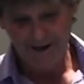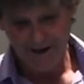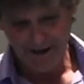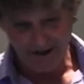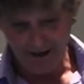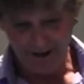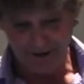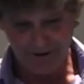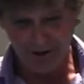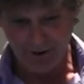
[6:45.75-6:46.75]
and
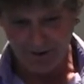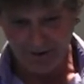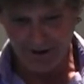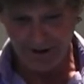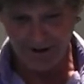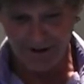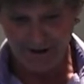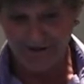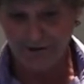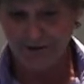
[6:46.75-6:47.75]
Harold Tobin,
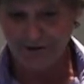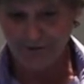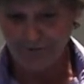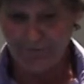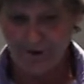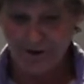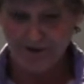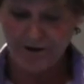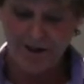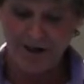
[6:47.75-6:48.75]
and so on and so
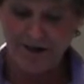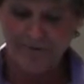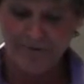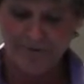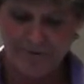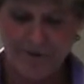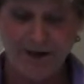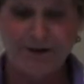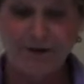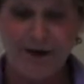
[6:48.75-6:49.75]
forth, and a lot of smiling